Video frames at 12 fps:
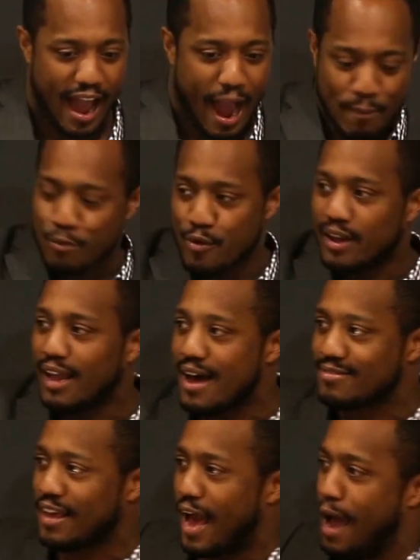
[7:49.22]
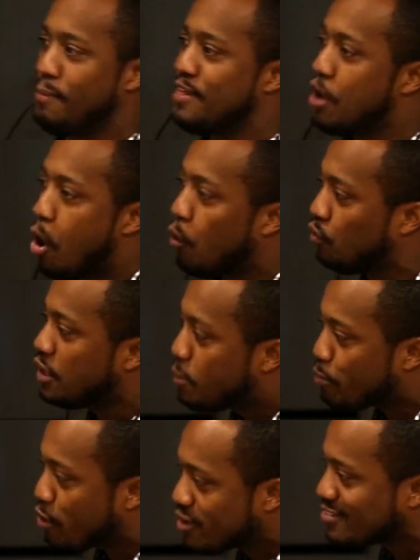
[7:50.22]
I'm realizing I'm the only
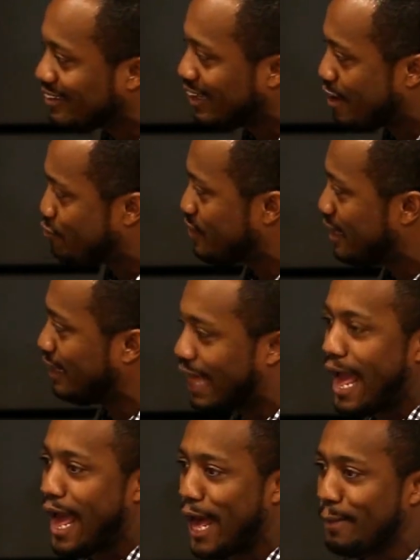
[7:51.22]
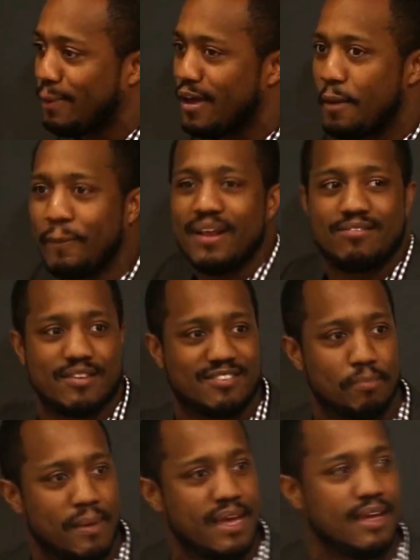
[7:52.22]
person left in the lab, but it's
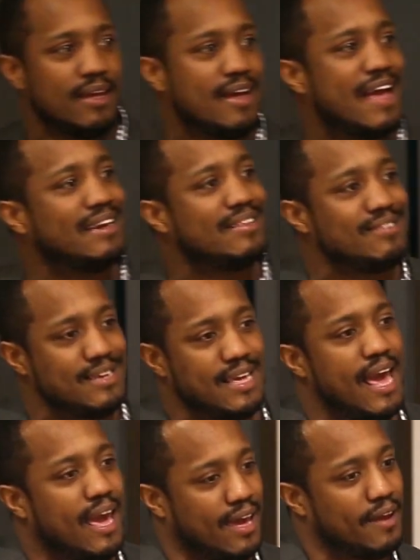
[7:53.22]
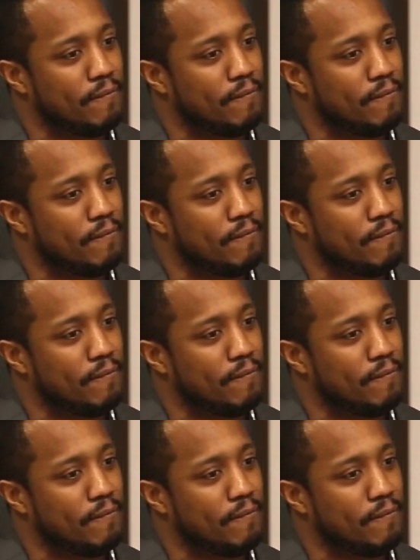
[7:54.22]
just me and the TA.